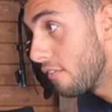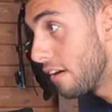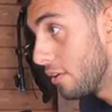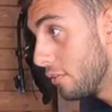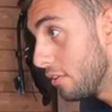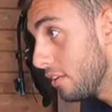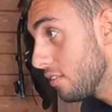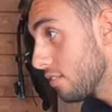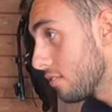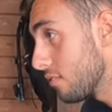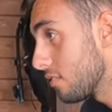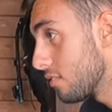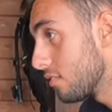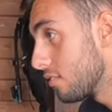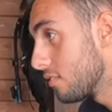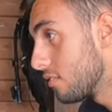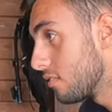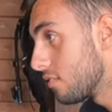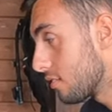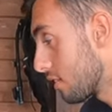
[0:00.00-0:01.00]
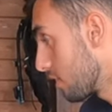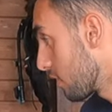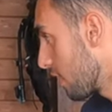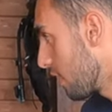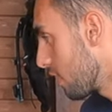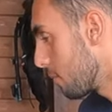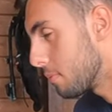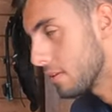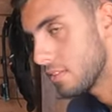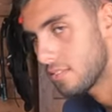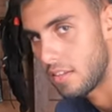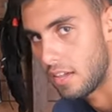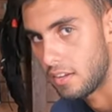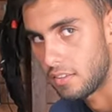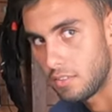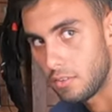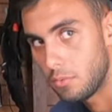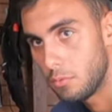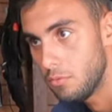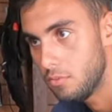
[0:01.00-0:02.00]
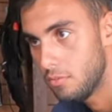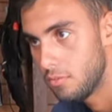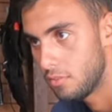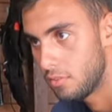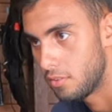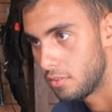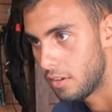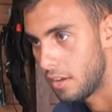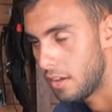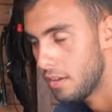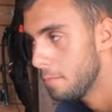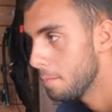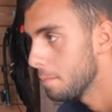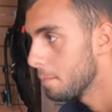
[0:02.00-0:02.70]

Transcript: around us, it's going to get a bit technical, okay,